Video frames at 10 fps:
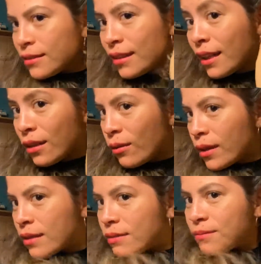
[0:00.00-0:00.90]

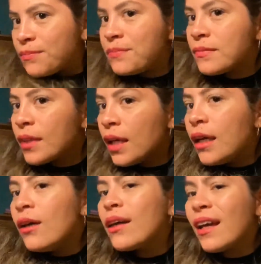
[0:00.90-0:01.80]
Anyway,
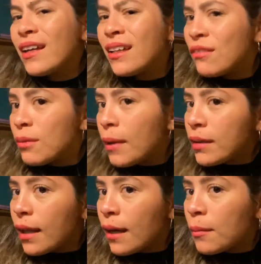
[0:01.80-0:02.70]
okay, enough about
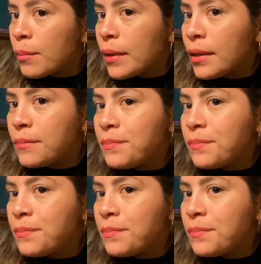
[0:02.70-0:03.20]
that. But